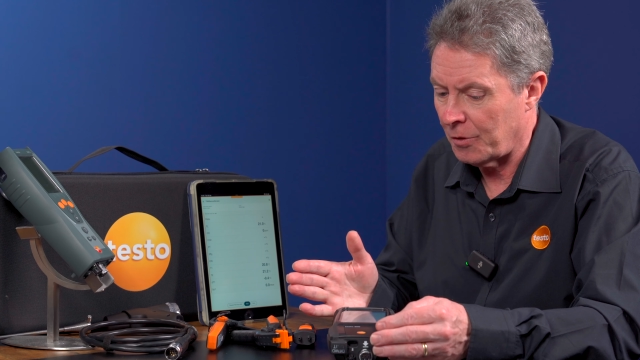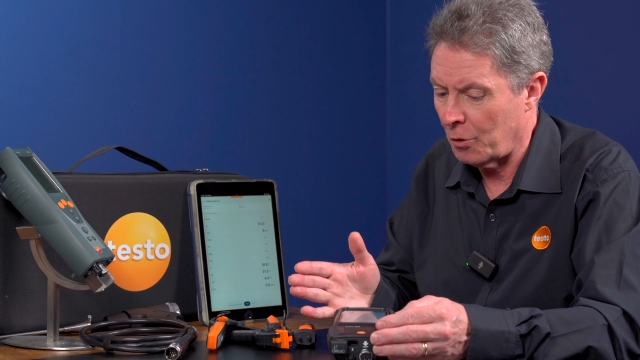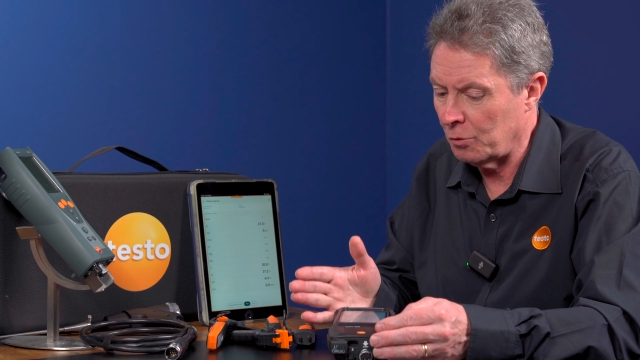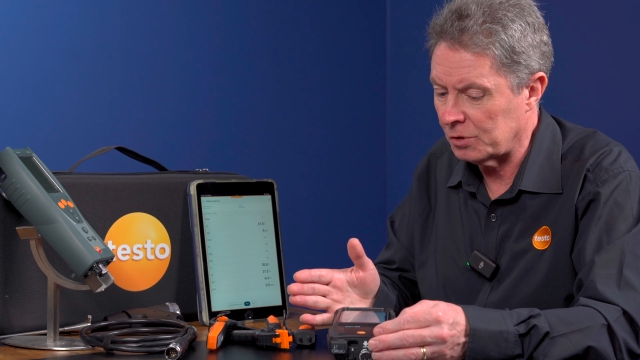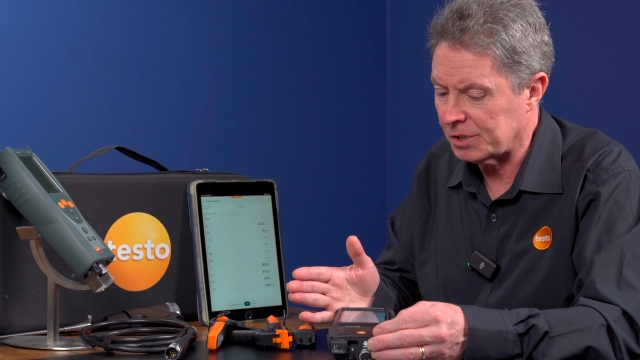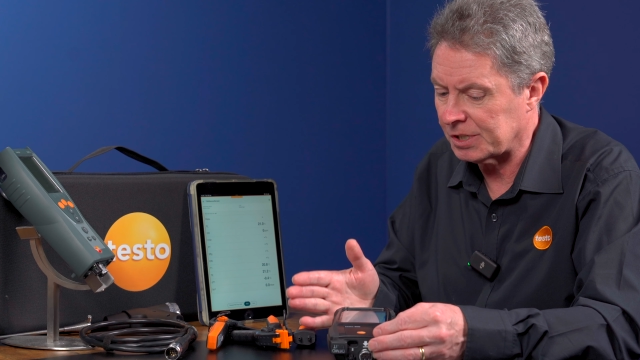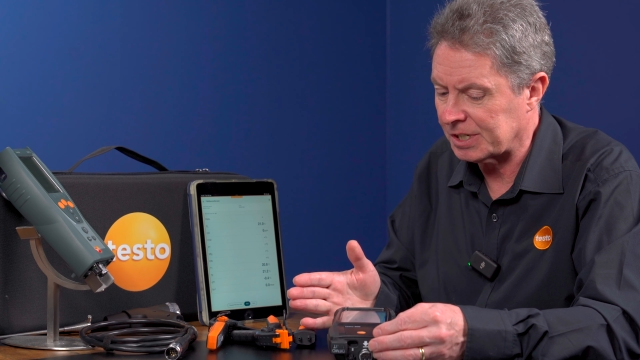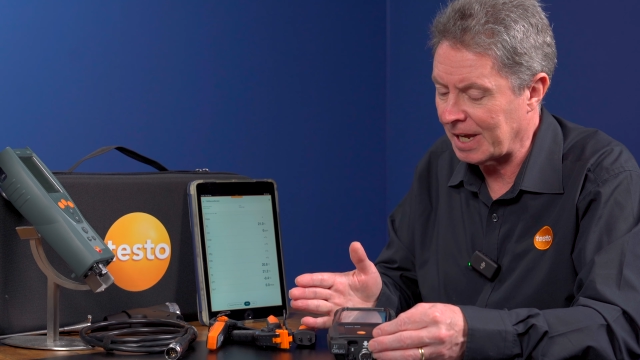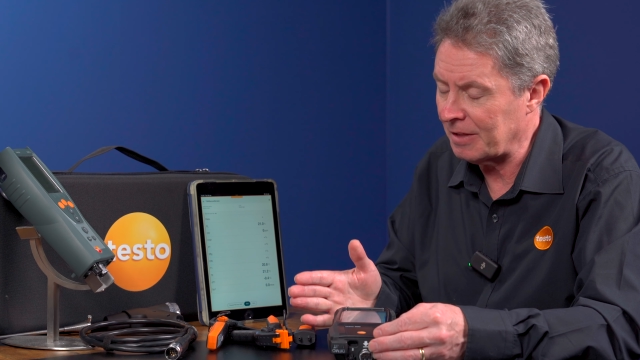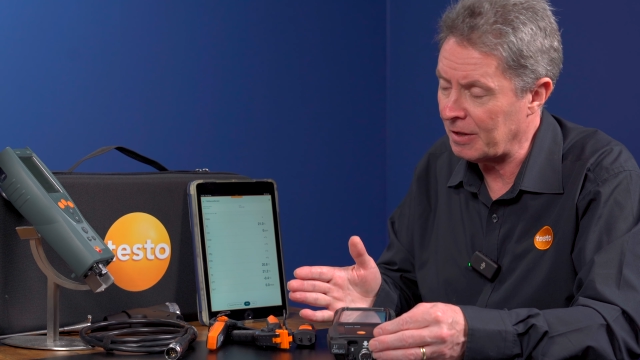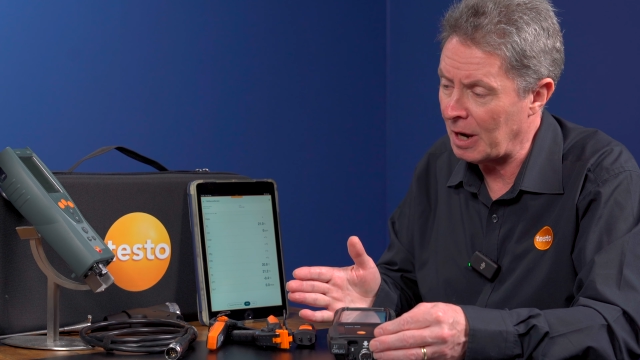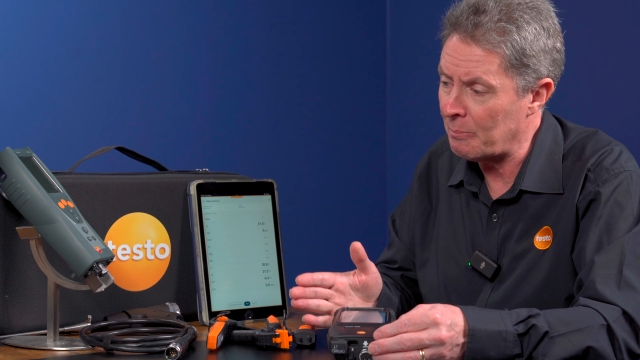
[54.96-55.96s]
who's to
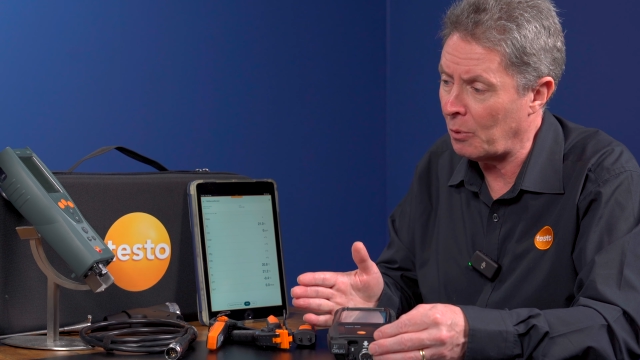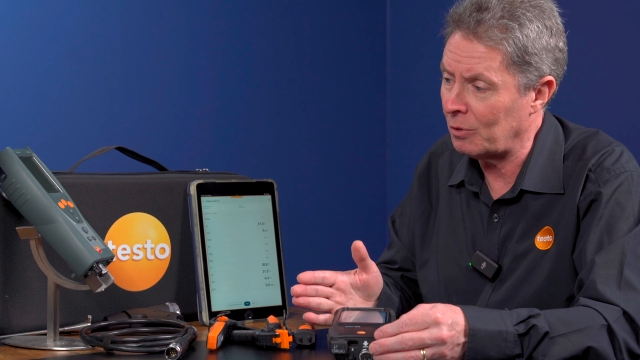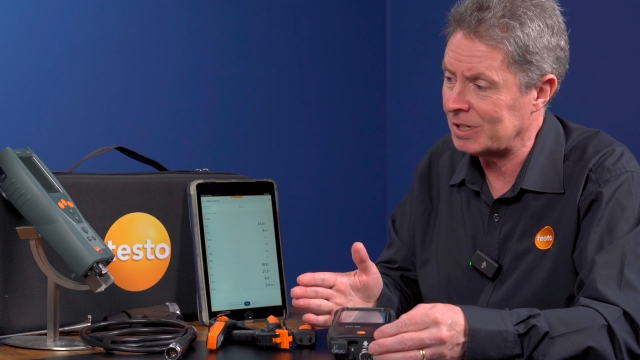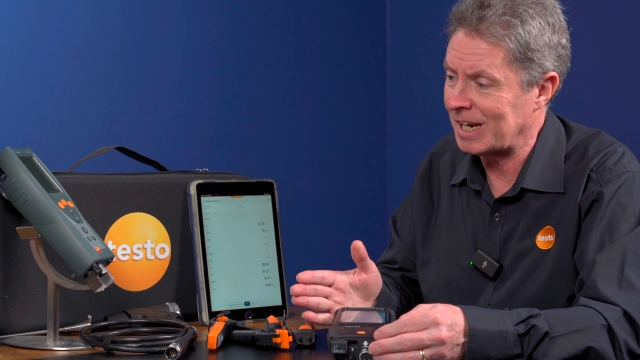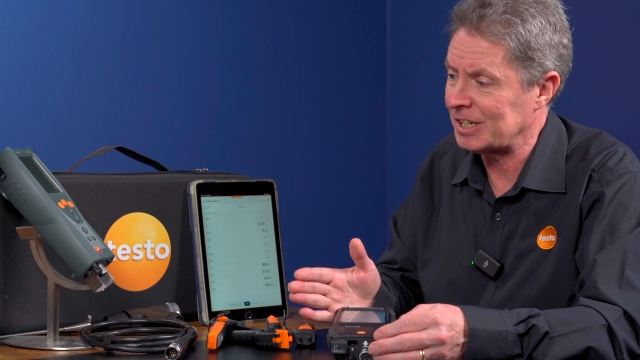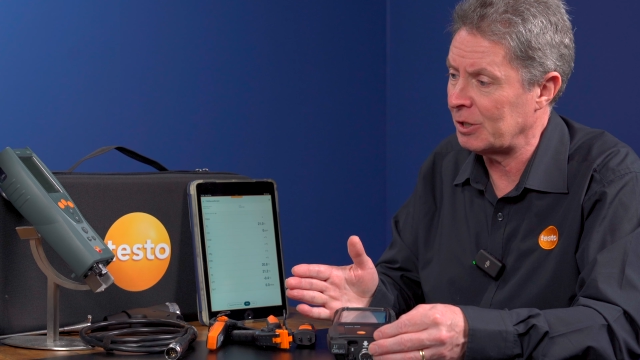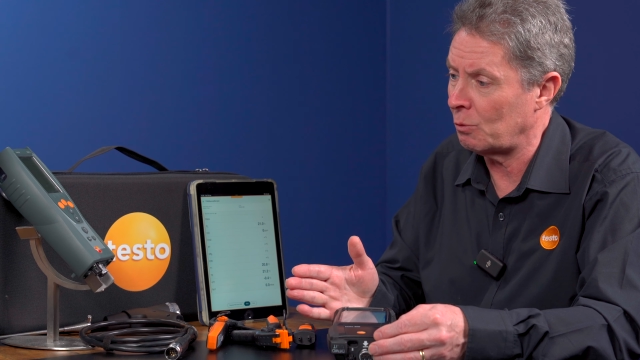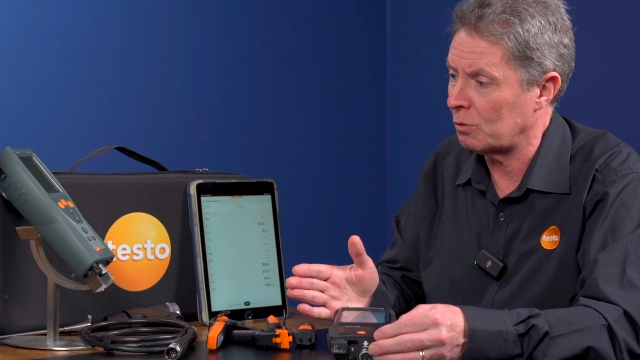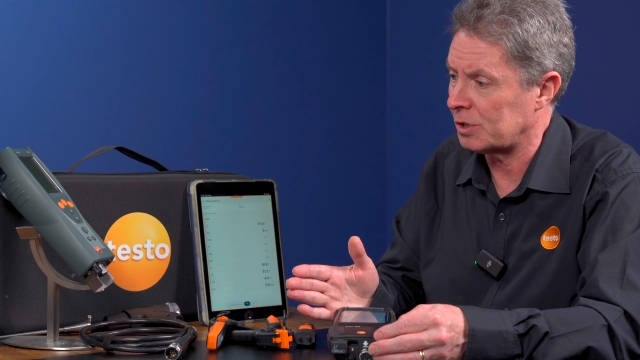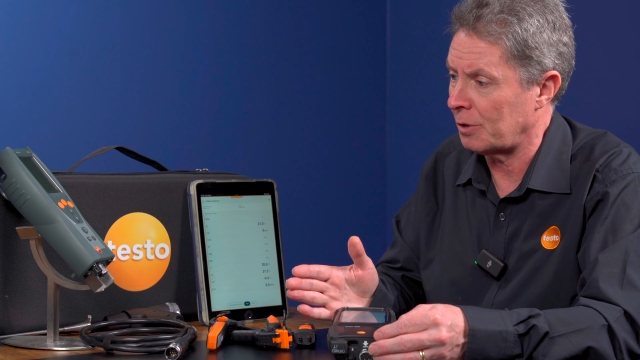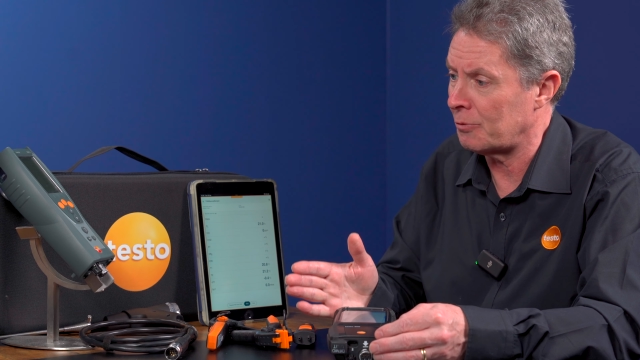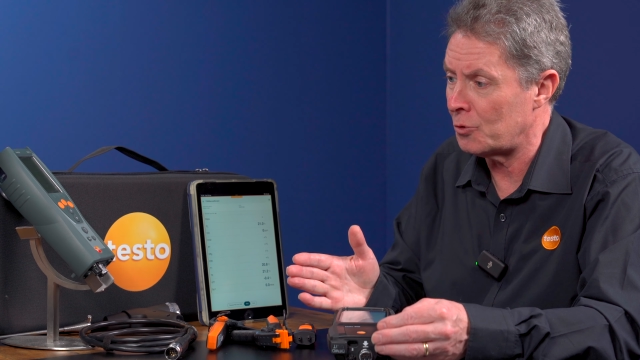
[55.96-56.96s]
say that that boiler is actually
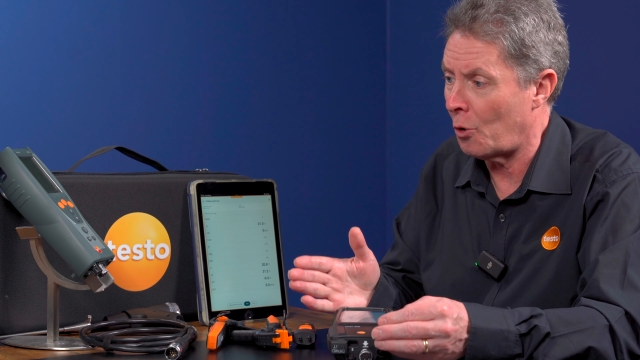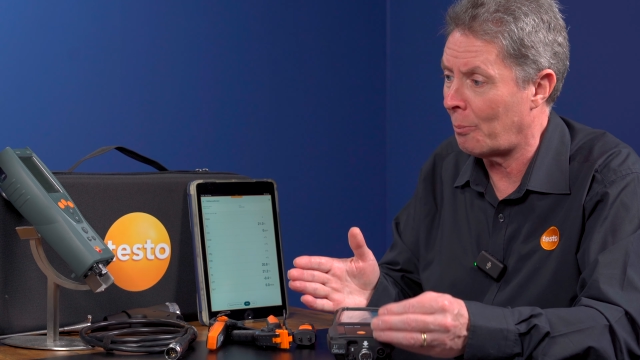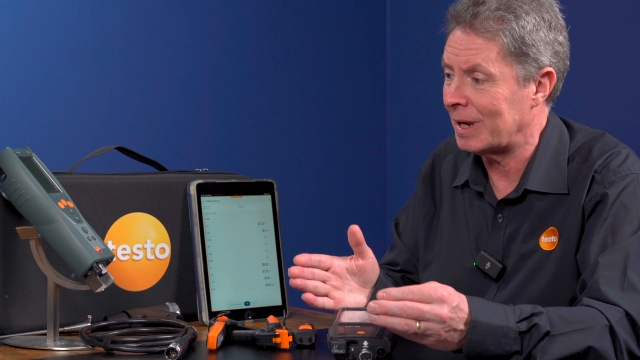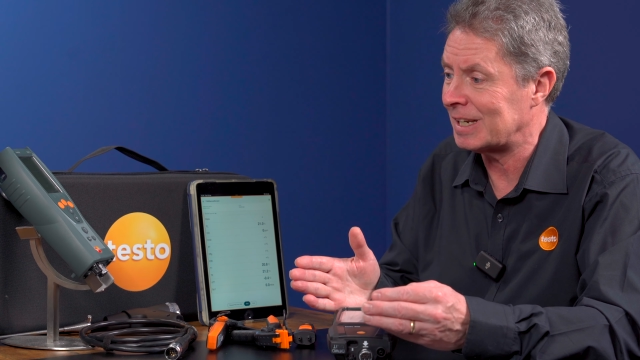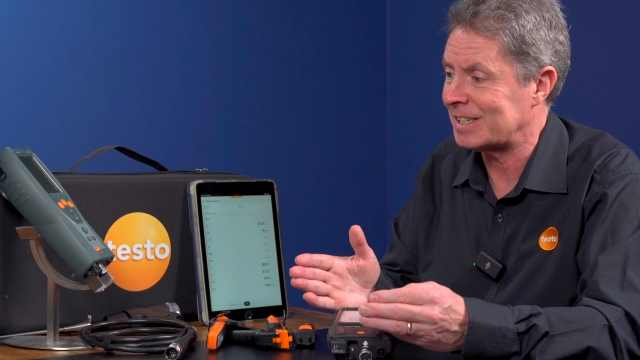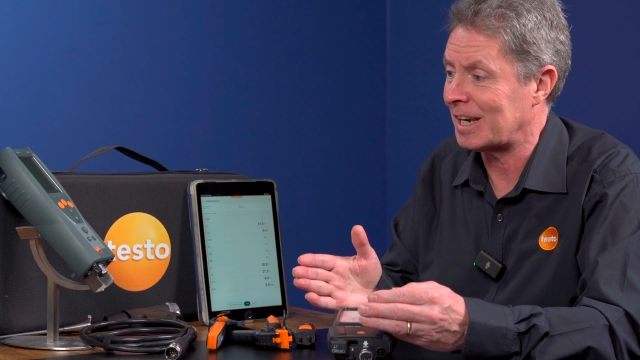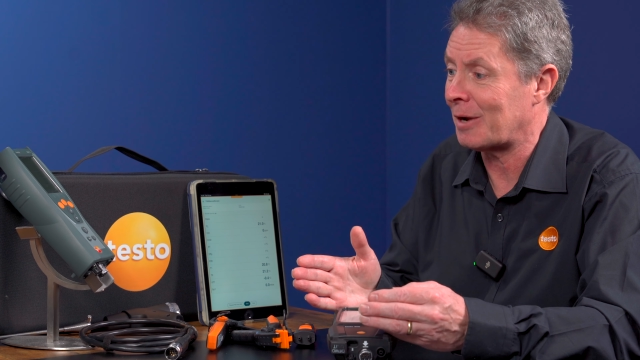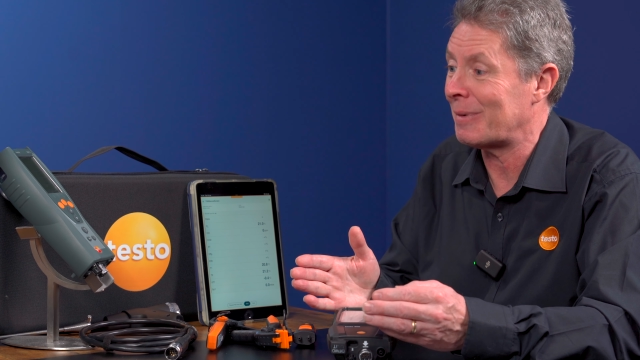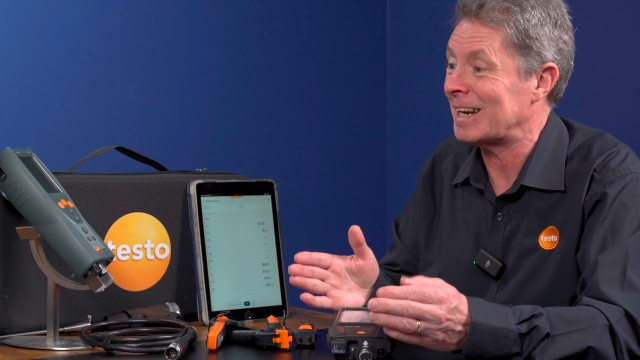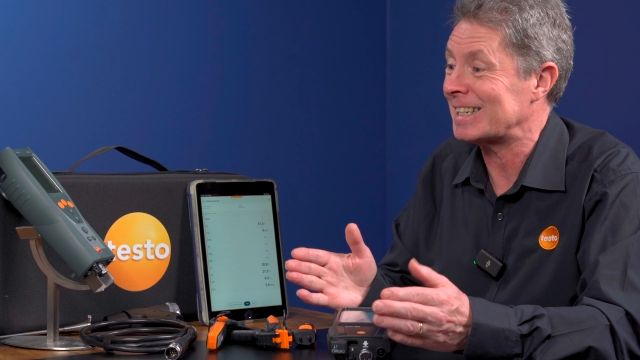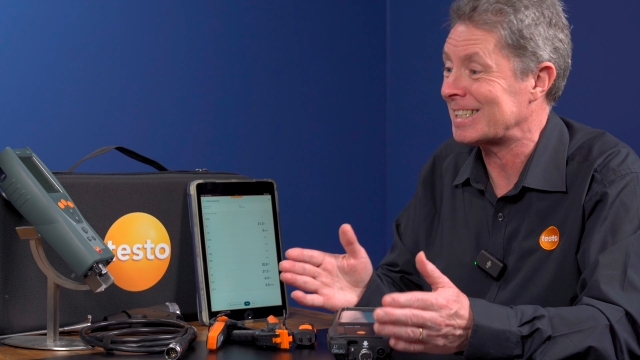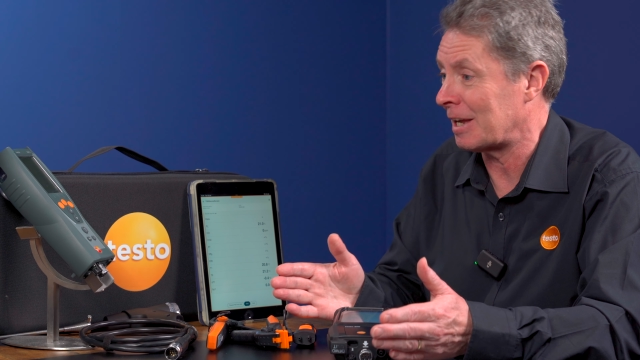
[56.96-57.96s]
also not being set up
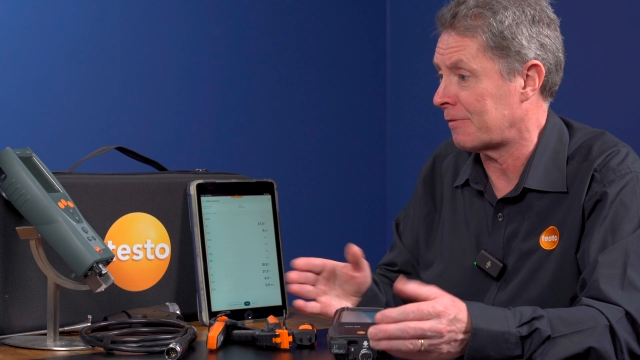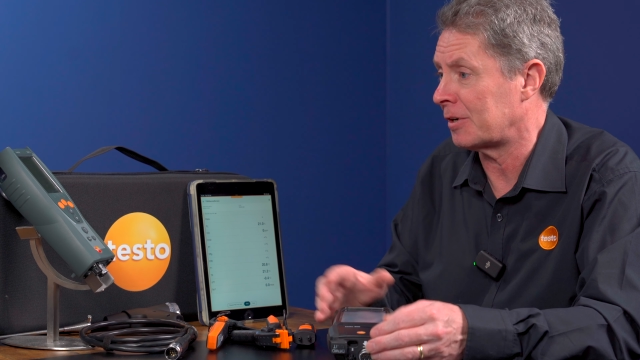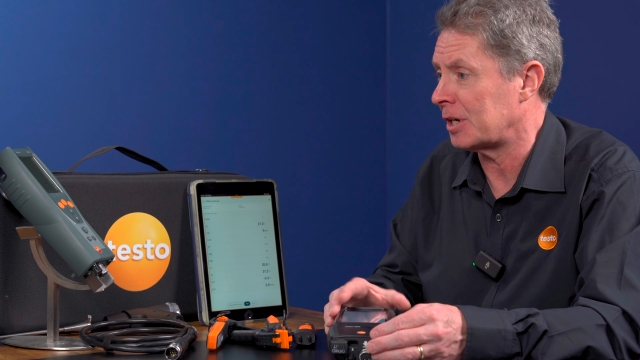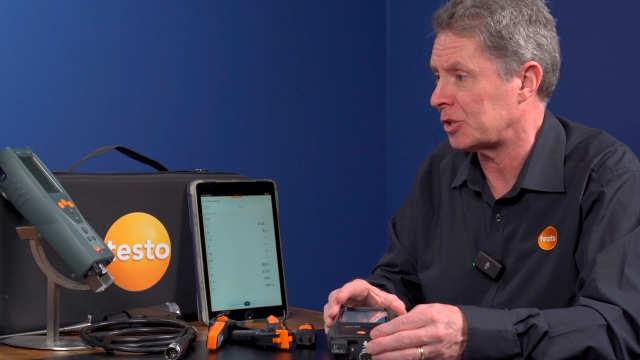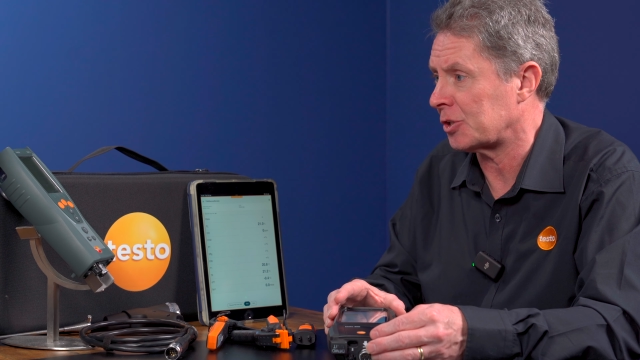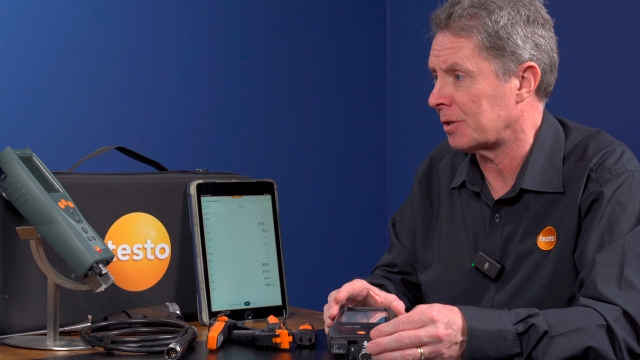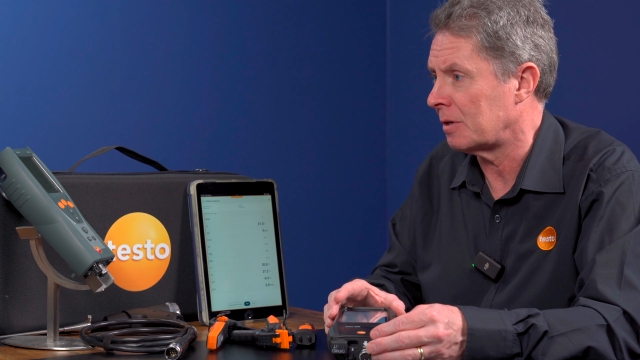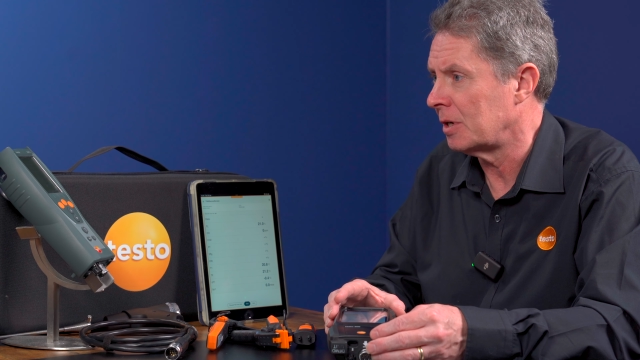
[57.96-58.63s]
in a safe condition?